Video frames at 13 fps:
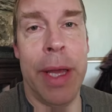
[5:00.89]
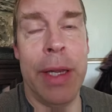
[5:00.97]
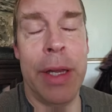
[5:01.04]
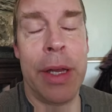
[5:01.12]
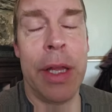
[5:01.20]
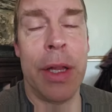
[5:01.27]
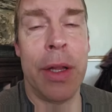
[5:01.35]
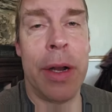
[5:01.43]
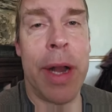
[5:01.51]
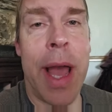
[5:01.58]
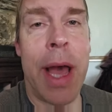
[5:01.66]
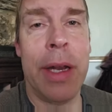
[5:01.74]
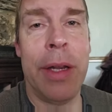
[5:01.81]
And you can
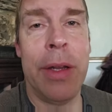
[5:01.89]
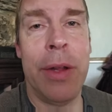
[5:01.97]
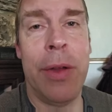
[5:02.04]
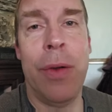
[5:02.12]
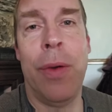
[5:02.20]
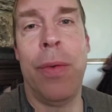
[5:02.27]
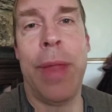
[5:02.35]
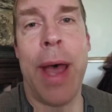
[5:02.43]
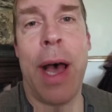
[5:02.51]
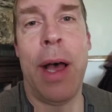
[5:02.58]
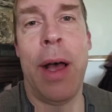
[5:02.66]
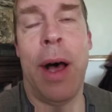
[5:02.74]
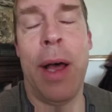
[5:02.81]
learn how to do
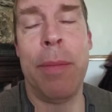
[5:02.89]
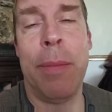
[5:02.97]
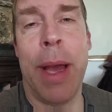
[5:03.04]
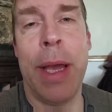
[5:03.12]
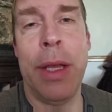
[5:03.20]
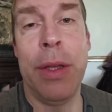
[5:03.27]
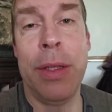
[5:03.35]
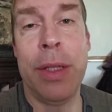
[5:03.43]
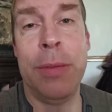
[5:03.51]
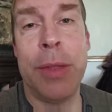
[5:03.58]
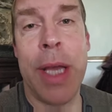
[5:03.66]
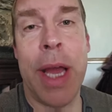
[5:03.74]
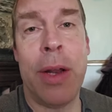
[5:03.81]
that on my
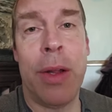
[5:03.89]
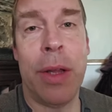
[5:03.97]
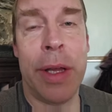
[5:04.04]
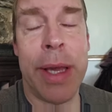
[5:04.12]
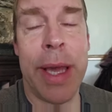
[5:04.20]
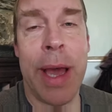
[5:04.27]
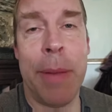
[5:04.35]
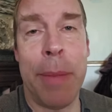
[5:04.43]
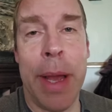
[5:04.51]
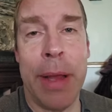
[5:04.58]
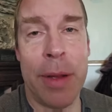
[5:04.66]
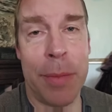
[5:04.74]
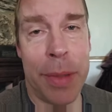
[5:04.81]
YouTube channel, looking at
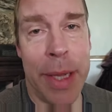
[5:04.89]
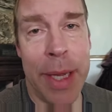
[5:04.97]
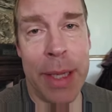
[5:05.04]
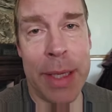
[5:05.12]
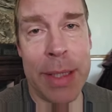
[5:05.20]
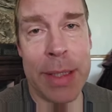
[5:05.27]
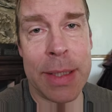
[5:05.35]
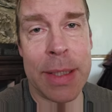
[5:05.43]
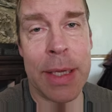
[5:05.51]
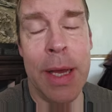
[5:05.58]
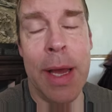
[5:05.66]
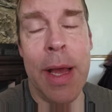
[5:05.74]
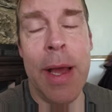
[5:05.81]
my other playlists.
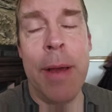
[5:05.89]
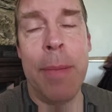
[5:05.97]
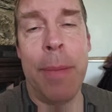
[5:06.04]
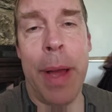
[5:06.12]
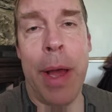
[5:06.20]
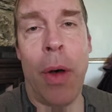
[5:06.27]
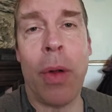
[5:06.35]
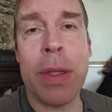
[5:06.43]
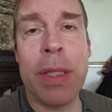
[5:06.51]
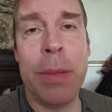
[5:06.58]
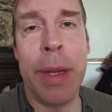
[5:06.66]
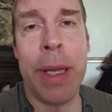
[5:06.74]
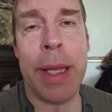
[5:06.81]
But
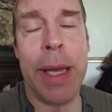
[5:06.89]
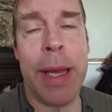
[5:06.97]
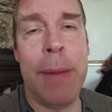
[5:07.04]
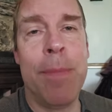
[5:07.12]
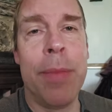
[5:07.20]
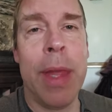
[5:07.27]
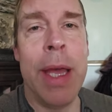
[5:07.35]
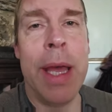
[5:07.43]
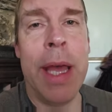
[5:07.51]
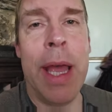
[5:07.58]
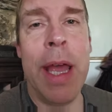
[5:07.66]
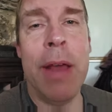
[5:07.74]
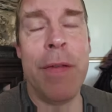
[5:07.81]
ultimately,
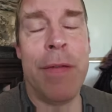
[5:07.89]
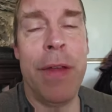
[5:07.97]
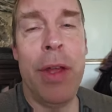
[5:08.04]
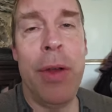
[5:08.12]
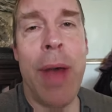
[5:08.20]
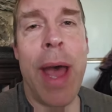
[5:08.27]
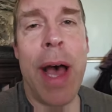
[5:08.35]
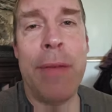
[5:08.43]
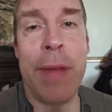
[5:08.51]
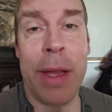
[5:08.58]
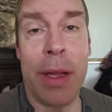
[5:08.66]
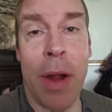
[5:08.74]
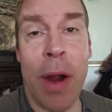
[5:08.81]
if you have
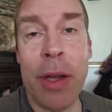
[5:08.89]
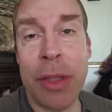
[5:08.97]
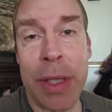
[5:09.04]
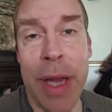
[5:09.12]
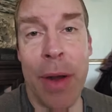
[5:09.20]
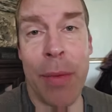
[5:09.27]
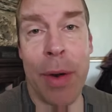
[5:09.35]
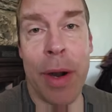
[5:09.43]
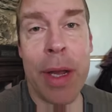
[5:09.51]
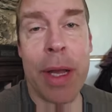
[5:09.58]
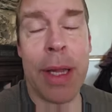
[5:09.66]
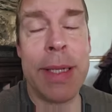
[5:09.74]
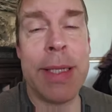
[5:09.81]
a large
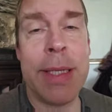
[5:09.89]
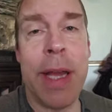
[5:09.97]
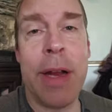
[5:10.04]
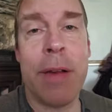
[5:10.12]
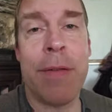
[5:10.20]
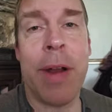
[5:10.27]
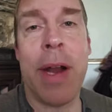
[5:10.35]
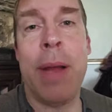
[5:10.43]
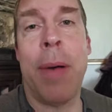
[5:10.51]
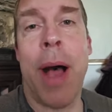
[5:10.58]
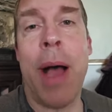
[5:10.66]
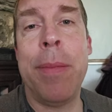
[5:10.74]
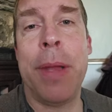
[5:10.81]
network, let's say you're very
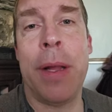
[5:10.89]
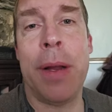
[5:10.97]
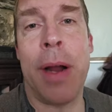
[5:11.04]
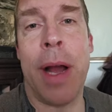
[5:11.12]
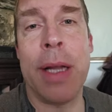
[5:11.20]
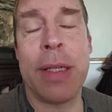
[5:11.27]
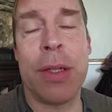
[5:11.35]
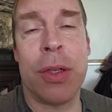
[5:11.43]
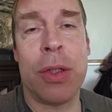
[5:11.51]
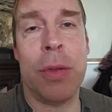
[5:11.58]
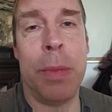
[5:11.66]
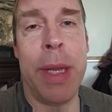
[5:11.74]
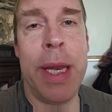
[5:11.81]
popular on
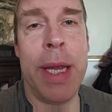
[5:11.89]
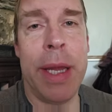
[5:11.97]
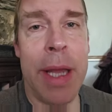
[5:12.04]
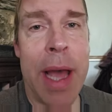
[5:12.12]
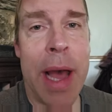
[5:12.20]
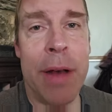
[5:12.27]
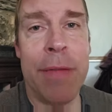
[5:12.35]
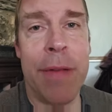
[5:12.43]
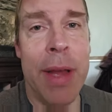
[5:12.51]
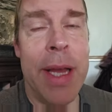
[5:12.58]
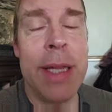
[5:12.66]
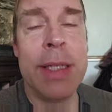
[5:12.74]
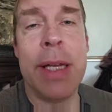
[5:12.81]
social media, you have
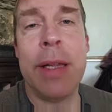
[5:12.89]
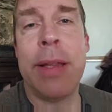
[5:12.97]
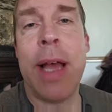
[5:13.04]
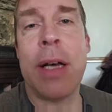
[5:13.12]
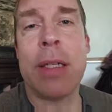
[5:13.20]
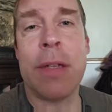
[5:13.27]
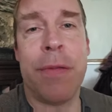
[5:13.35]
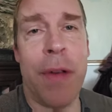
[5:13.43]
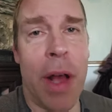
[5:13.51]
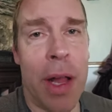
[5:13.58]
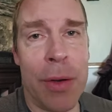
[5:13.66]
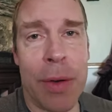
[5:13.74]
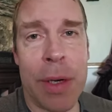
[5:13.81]
10,000
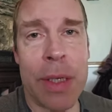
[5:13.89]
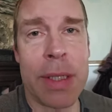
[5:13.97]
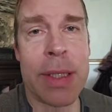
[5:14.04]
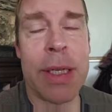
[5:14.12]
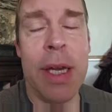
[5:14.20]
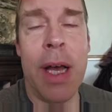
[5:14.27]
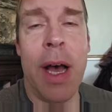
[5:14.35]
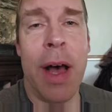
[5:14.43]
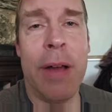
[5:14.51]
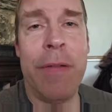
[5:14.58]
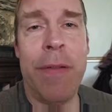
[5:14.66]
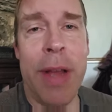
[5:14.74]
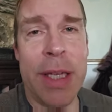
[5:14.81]
followers
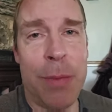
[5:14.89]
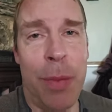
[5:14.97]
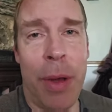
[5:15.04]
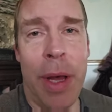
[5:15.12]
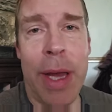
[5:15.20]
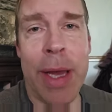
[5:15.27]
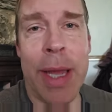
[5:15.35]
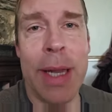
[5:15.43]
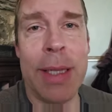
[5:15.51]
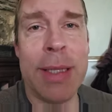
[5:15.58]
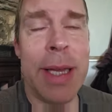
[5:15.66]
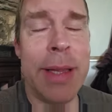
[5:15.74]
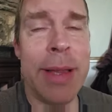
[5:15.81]
on Facebook
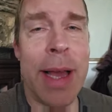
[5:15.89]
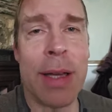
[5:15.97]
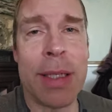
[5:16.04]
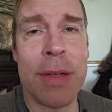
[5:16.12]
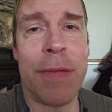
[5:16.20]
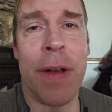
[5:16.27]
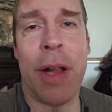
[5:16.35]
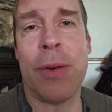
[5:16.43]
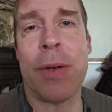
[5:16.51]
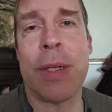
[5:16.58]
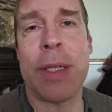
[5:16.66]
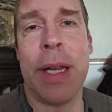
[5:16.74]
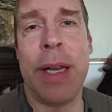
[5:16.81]
and 10,000
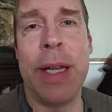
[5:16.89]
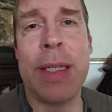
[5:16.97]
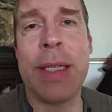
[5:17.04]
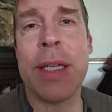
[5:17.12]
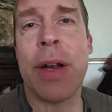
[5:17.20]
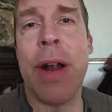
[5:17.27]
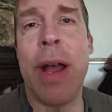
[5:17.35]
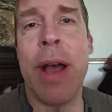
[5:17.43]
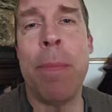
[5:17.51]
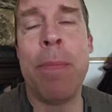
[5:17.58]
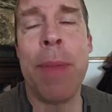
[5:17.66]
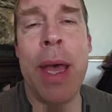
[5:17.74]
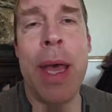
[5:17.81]
followers on
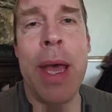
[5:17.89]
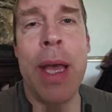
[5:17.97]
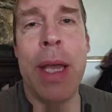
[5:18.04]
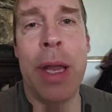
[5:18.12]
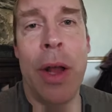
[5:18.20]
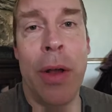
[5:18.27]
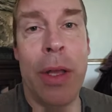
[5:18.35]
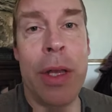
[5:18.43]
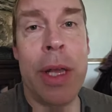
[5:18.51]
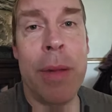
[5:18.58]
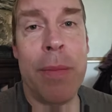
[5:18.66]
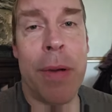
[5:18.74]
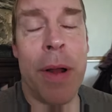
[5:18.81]
Instagram, you know, you
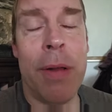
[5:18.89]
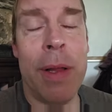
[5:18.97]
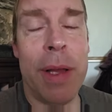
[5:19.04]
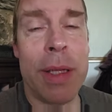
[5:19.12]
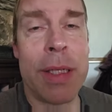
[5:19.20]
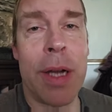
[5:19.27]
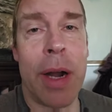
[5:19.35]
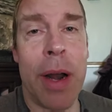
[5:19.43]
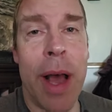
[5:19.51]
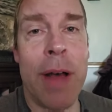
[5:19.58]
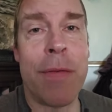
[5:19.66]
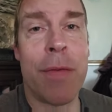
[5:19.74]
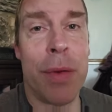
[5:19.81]
could probably start
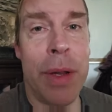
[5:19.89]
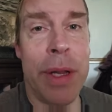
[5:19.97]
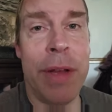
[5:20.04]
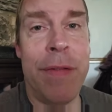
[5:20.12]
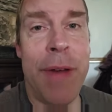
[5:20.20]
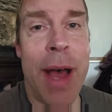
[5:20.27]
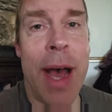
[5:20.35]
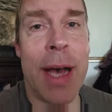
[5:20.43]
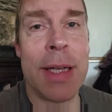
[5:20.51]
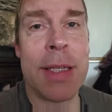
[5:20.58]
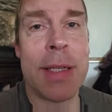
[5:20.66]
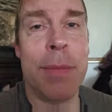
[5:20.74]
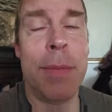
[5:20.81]
off really
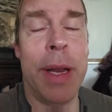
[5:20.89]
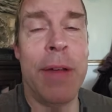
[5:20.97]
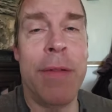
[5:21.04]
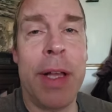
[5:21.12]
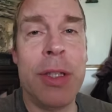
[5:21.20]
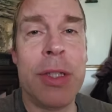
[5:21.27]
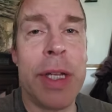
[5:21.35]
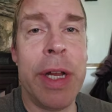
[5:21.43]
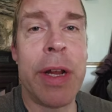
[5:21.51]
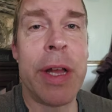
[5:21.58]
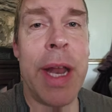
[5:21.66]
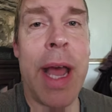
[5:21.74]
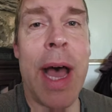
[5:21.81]
fast, but eventually
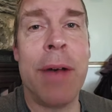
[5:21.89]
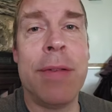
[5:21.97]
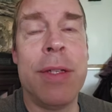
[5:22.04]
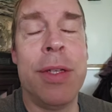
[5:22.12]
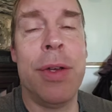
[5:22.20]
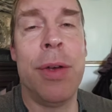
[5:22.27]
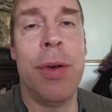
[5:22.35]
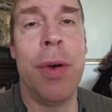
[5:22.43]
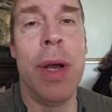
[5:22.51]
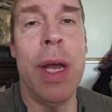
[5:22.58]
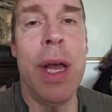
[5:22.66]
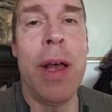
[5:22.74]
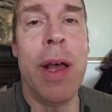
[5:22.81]
you're going to have to
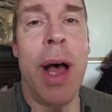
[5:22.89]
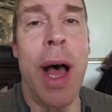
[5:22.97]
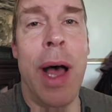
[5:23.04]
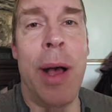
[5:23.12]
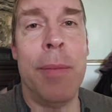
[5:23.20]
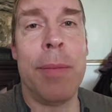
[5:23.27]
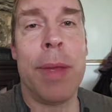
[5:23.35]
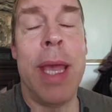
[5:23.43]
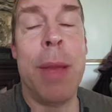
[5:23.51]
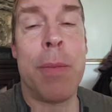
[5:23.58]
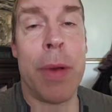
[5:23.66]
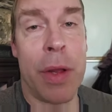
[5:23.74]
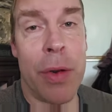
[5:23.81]
um,
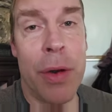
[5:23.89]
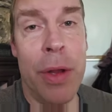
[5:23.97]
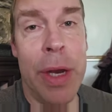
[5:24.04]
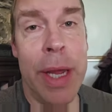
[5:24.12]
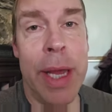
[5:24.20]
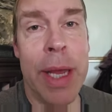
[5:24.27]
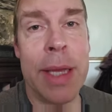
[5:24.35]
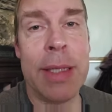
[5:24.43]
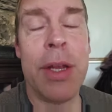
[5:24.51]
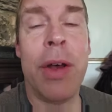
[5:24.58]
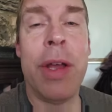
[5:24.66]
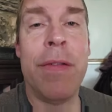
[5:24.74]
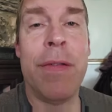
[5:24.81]
keep recruiting
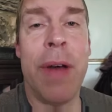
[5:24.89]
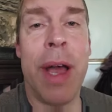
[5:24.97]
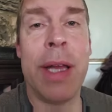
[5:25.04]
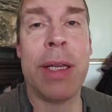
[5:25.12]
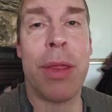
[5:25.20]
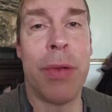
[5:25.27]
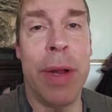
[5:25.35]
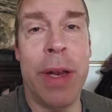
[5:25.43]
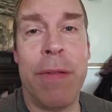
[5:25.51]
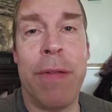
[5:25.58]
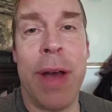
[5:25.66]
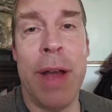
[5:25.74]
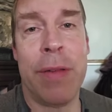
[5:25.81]
until you find three to
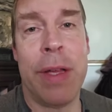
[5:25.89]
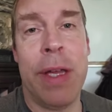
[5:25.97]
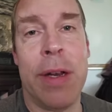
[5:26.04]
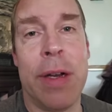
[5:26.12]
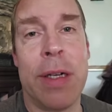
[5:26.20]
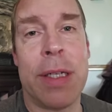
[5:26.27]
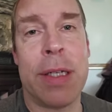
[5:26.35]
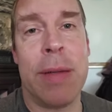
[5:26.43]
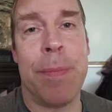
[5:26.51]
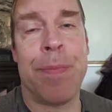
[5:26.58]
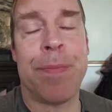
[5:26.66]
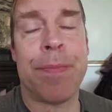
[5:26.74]
five leaders.